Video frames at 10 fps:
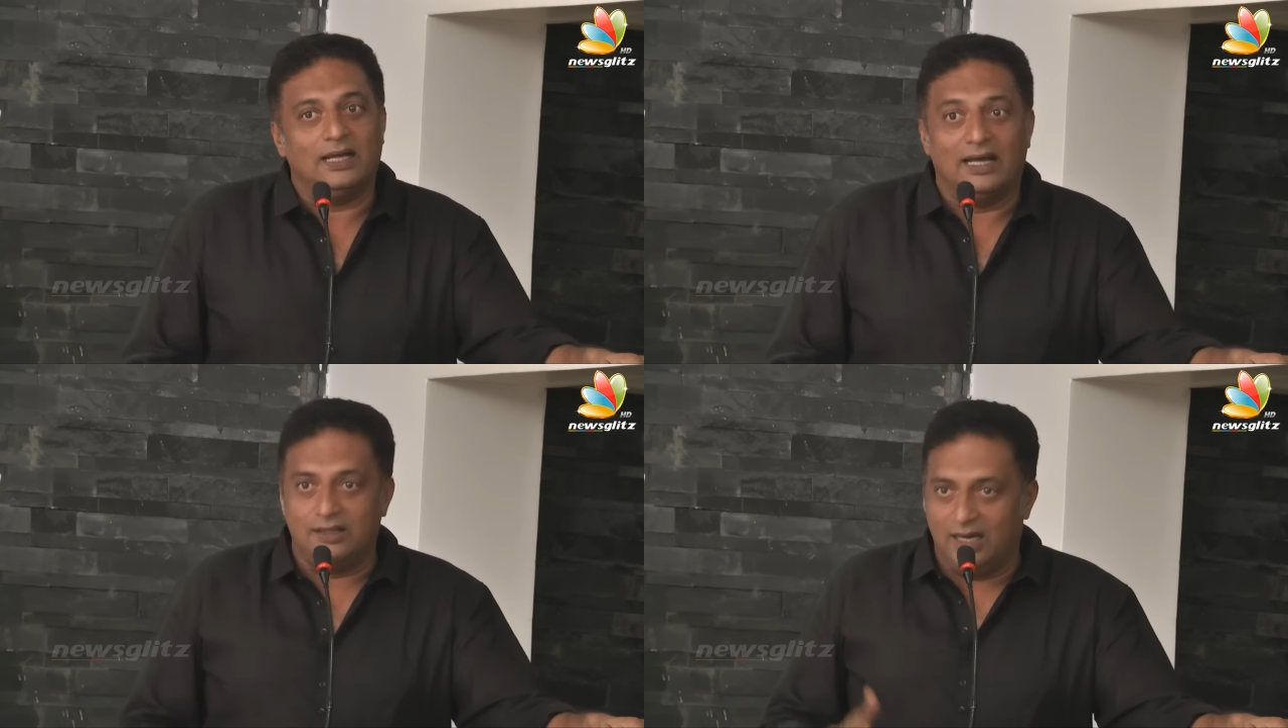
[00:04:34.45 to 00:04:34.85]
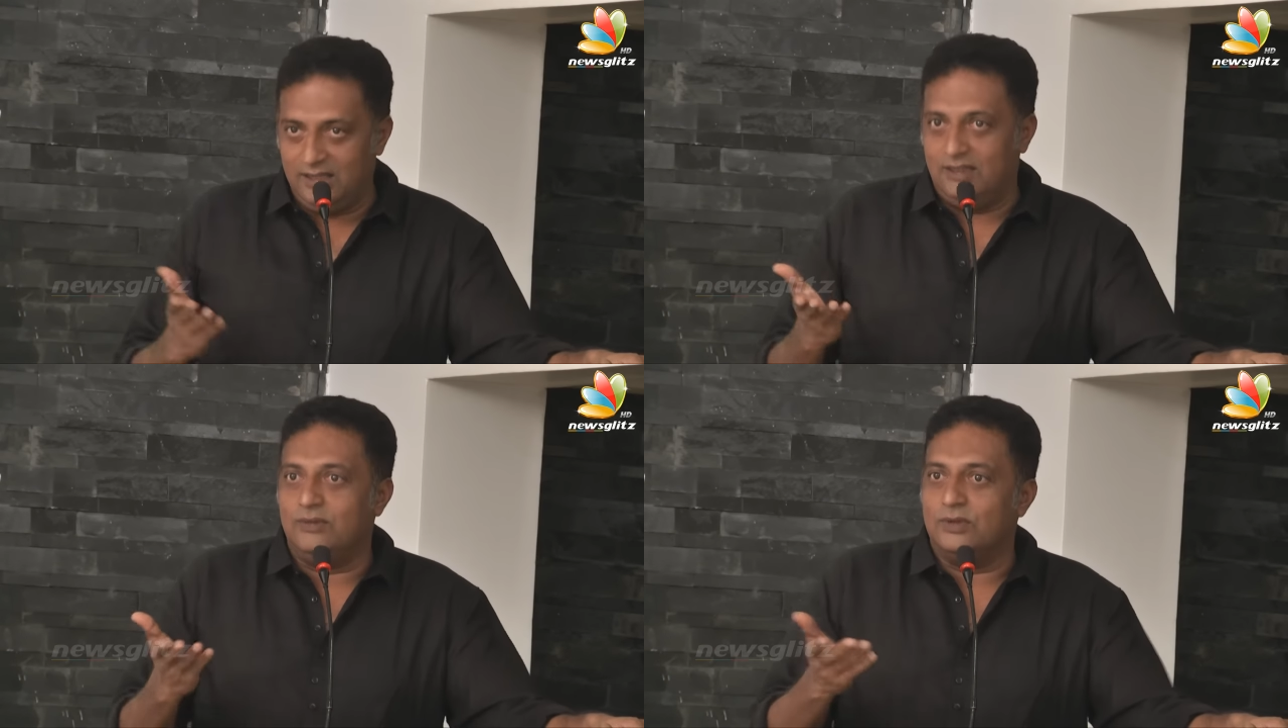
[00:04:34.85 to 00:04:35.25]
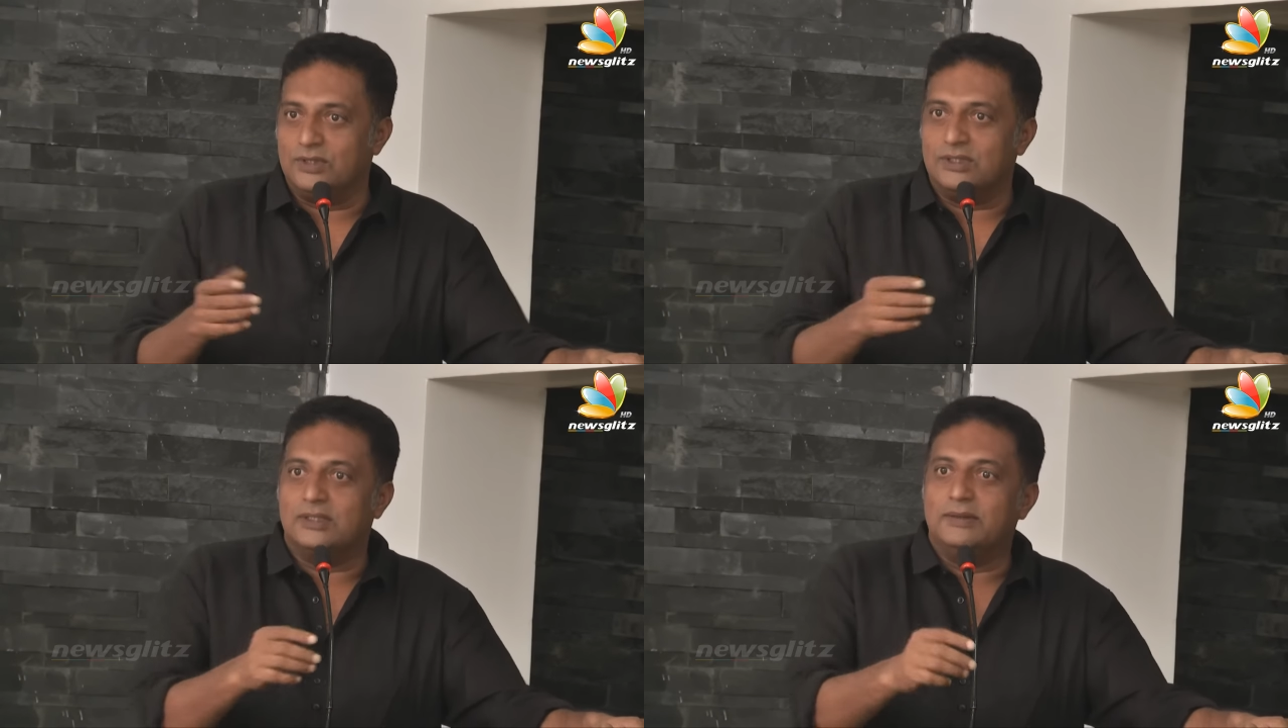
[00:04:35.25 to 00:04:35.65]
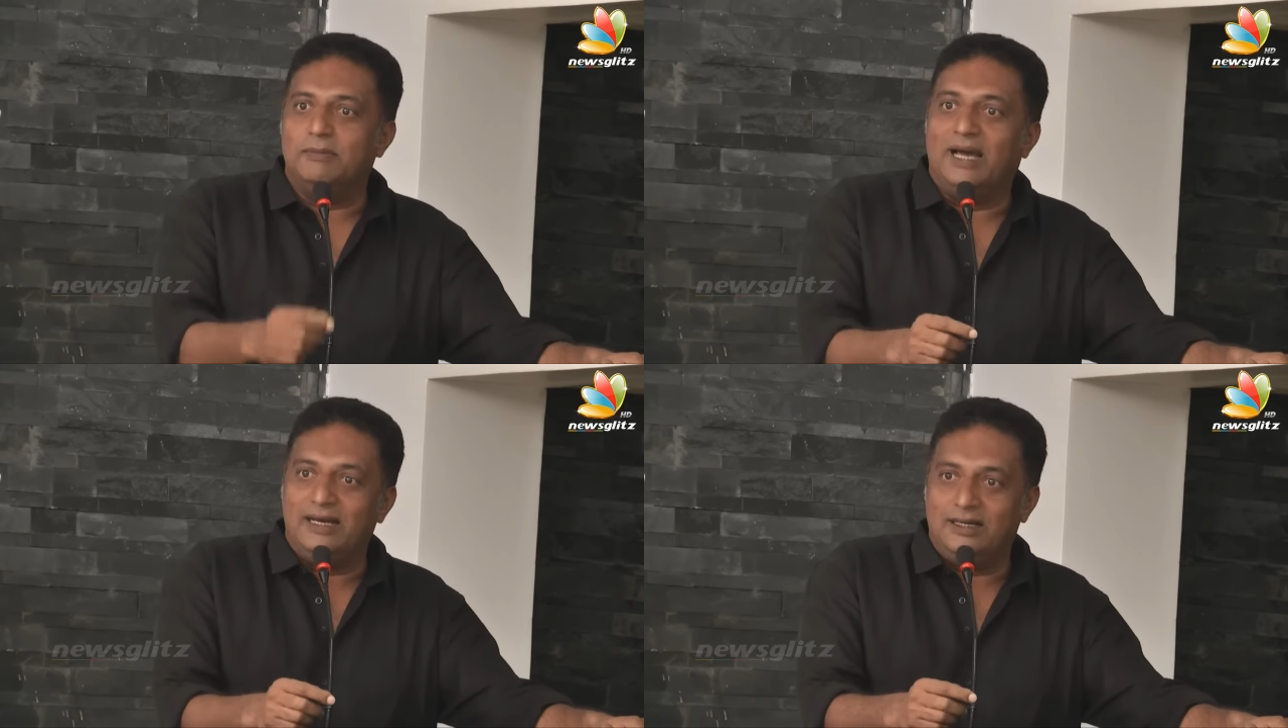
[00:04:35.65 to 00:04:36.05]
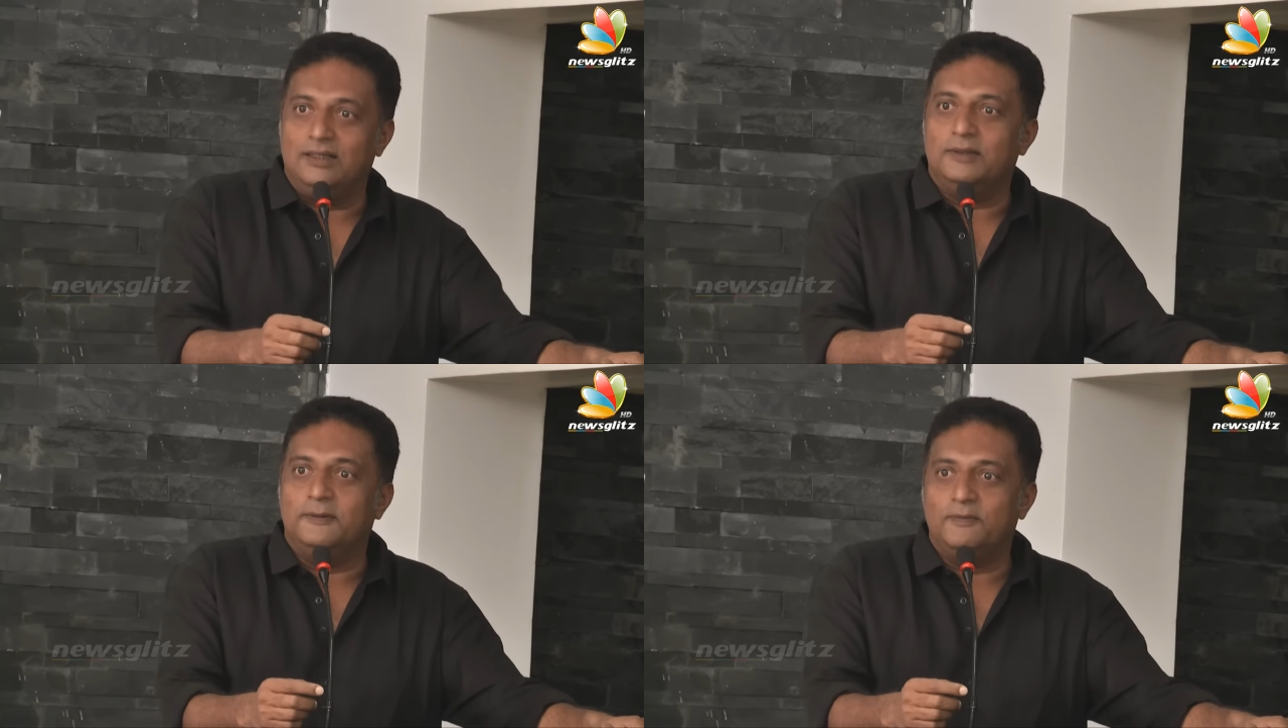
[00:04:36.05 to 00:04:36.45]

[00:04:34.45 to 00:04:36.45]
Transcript: Gandhari was married.